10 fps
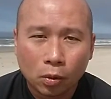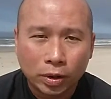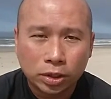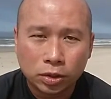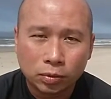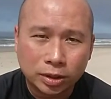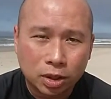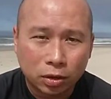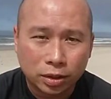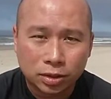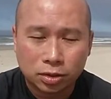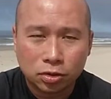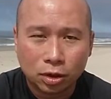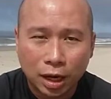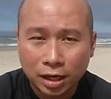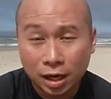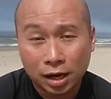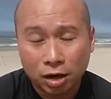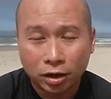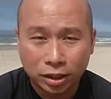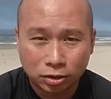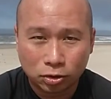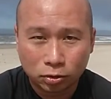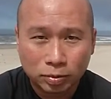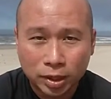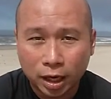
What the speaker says: we do what's called a zoom, I call it a zoom